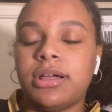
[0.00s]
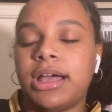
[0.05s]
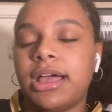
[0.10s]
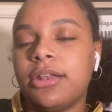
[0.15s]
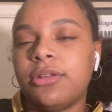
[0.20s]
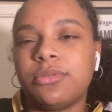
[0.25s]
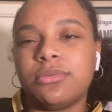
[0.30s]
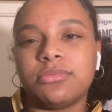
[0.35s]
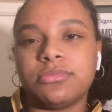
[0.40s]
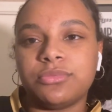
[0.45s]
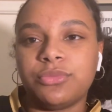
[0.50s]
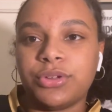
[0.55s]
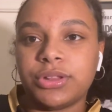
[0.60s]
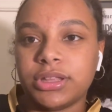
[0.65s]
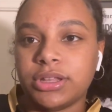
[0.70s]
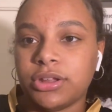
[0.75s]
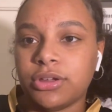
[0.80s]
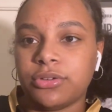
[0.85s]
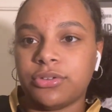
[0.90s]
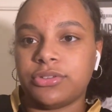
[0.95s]
I don't
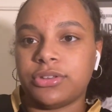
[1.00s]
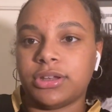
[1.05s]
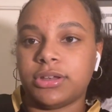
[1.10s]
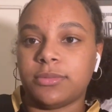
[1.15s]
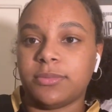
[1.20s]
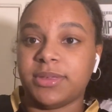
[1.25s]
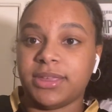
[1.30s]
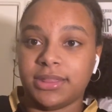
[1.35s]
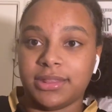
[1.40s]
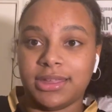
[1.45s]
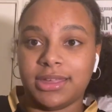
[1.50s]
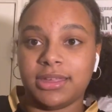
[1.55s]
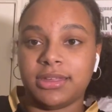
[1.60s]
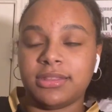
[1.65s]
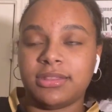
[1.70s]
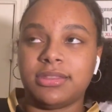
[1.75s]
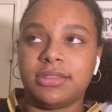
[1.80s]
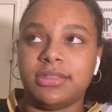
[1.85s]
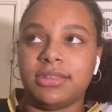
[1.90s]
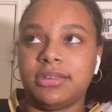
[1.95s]
really know who's gonna be
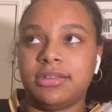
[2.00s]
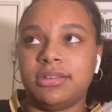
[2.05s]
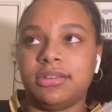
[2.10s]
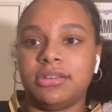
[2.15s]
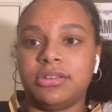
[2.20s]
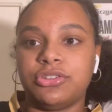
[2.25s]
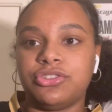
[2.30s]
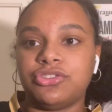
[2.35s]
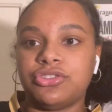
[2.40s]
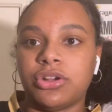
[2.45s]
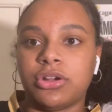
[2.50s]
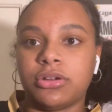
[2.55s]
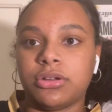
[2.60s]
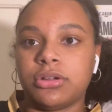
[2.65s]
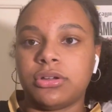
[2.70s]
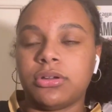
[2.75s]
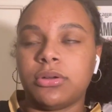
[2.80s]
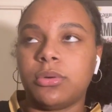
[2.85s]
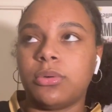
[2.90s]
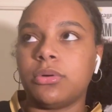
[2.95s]
like the
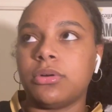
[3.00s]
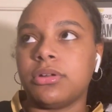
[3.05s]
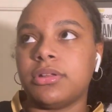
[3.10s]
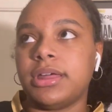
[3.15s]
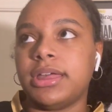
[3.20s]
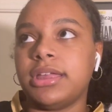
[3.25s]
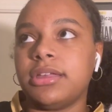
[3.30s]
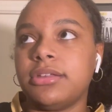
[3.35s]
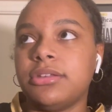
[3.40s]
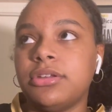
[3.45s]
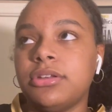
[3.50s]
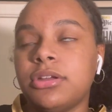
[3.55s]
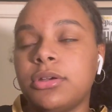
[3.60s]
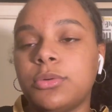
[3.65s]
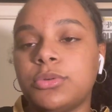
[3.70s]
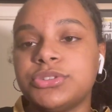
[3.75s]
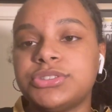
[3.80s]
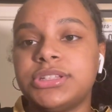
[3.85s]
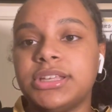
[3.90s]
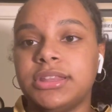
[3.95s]
starter, or like
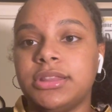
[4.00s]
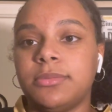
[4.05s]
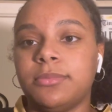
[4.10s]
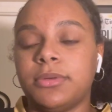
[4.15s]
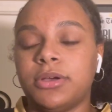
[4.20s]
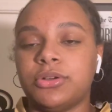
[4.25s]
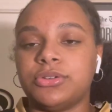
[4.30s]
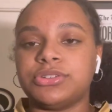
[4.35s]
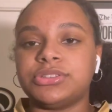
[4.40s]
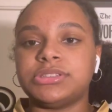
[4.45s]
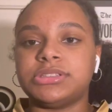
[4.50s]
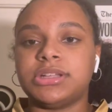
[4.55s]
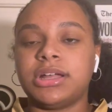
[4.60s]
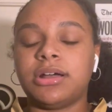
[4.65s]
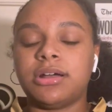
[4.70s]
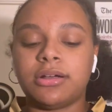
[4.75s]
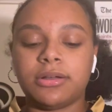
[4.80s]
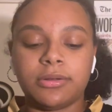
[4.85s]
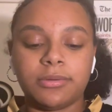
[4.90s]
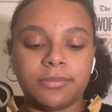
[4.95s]
we'll see the most
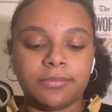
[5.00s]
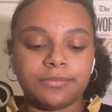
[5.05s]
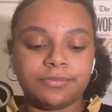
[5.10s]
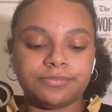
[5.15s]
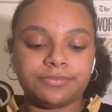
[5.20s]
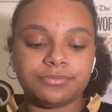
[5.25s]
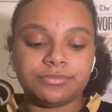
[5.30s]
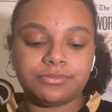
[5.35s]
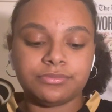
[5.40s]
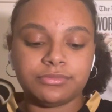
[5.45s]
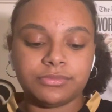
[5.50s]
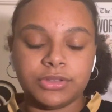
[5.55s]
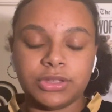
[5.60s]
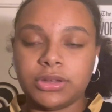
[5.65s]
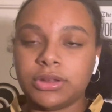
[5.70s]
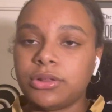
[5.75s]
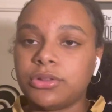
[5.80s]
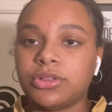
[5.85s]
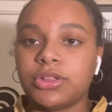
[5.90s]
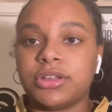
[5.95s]

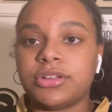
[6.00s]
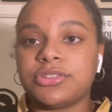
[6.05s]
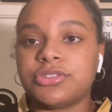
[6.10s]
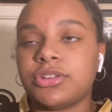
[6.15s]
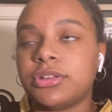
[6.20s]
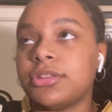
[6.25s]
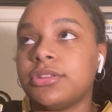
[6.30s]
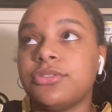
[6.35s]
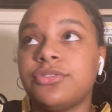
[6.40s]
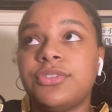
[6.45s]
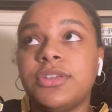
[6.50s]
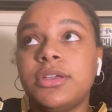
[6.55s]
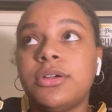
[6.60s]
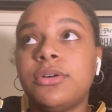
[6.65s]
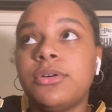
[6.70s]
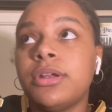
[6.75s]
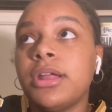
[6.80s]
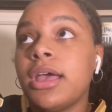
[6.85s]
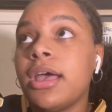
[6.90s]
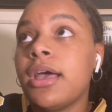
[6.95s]
looks on the
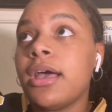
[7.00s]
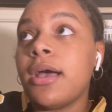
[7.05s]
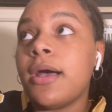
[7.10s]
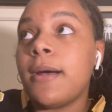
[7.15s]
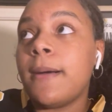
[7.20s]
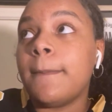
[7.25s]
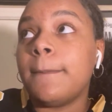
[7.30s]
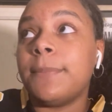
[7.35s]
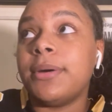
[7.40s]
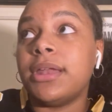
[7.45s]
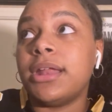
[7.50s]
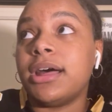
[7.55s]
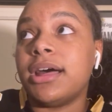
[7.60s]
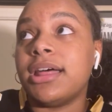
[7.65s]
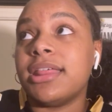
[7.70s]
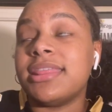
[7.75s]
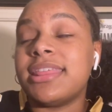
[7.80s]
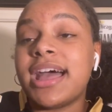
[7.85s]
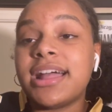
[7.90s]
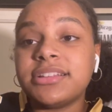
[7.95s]
field,
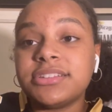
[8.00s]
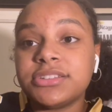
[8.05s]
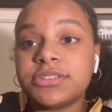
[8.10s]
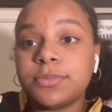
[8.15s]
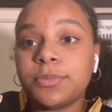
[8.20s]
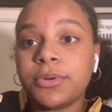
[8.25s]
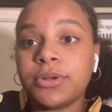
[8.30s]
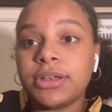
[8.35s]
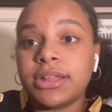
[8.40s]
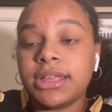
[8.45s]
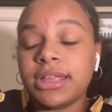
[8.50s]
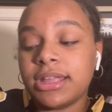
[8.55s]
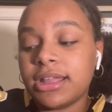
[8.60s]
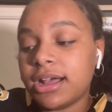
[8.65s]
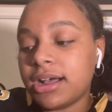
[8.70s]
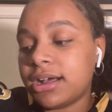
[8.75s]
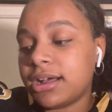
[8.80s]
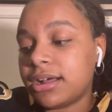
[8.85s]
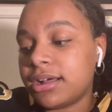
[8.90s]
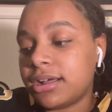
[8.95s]
but that's pretty
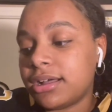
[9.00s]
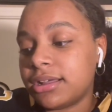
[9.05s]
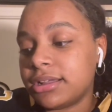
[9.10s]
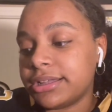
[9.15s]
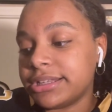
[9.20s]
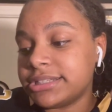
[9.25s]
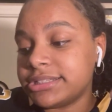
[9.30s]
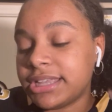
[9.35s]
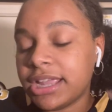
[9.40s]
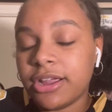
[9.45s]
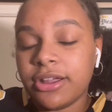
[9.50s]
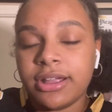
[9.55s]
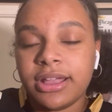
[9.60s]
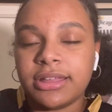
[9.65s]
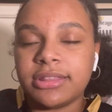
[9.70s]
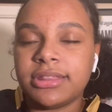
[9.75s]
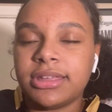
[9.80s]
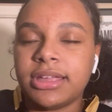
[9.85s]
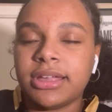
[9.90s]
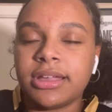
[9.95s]
scary. I
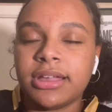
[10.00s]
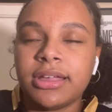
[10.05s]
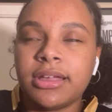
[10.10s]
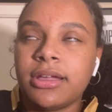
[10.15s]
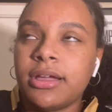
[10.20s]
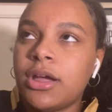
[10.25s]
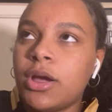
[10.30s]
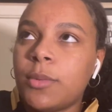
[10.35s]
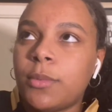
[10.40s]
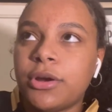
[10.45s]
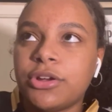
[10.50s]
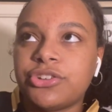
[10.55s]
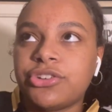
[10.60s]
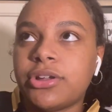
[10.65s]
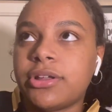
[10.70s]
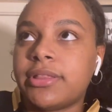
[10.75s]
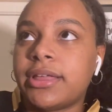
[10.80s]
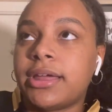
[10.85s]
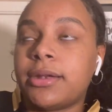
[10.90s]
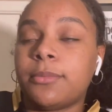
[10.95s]
think
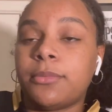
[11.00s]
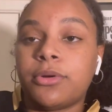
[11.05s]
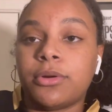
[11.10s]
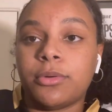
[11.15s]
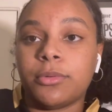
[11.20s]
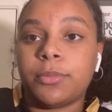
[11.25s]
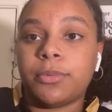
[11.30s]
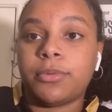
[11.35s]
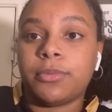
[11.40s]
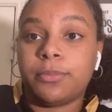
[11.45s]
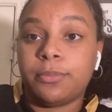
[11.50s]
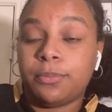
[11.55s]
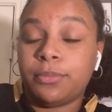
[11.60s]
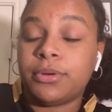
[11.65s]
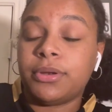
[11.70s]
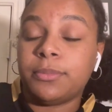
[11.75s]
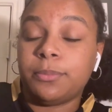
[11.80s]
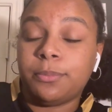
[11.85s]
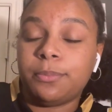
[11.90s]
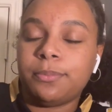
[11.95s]
Marshawn Lattimore
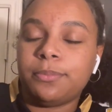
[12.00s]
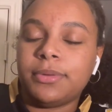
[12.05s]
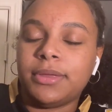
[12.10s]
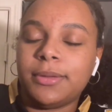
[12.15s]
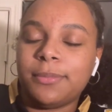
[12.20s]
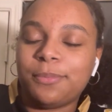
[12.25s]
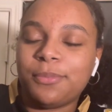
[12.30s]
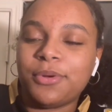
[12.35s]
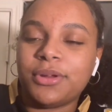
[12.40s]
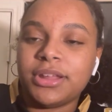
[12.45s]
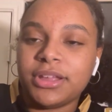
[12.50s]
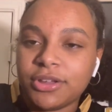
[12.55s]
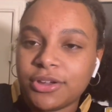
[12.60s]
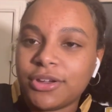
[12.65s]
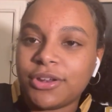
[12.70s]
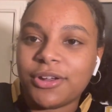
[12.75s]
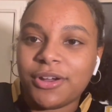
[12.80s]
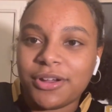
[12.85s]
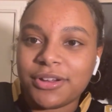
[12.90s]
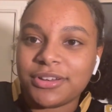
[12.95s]
will be pretty
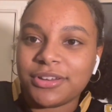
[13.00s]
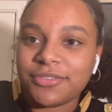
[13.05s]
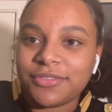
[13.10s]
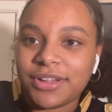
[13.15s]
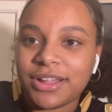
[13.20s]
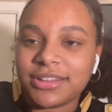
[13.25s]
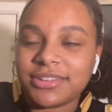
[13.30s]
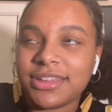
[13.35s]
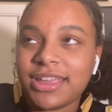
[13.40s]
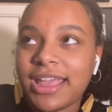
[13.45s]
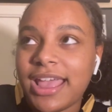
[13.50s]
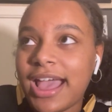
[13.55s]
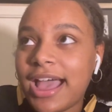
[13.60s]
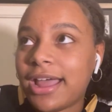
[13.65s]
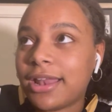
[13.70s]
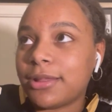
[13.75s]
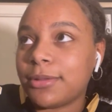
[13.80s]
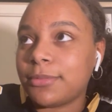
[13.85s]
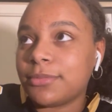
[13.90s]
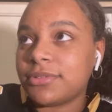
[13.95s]
good on Devontae
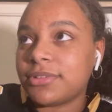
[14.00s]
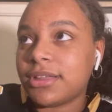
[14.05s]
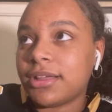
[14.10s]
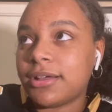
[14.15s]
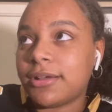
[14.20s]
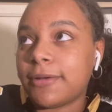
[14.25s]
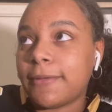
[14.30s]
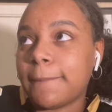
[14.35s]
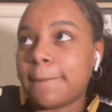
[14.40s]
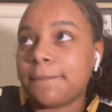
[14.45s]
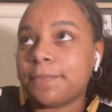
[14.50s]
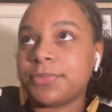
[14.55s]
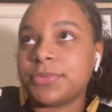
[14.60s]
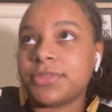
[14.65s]
Adams. We